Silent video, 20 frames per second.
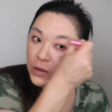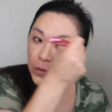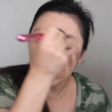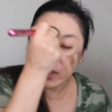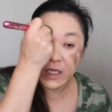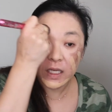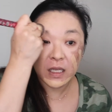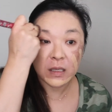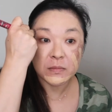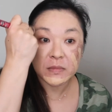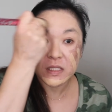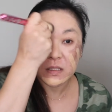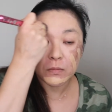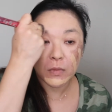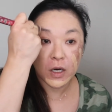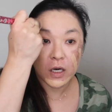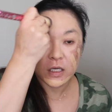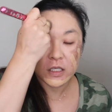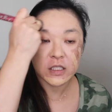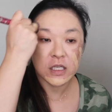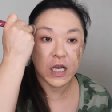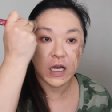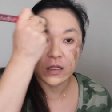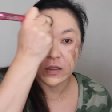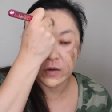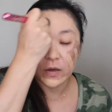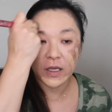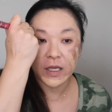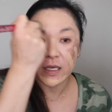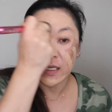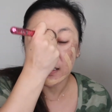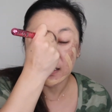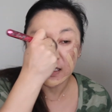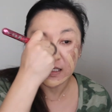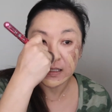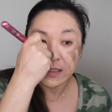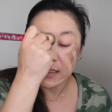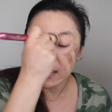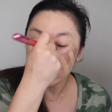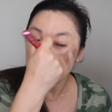When it comes March, I'll go ahead and
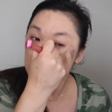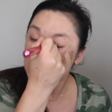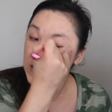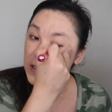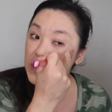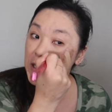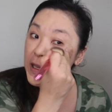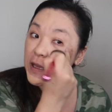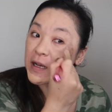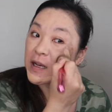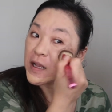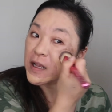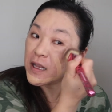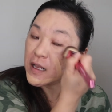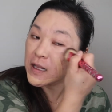link this so that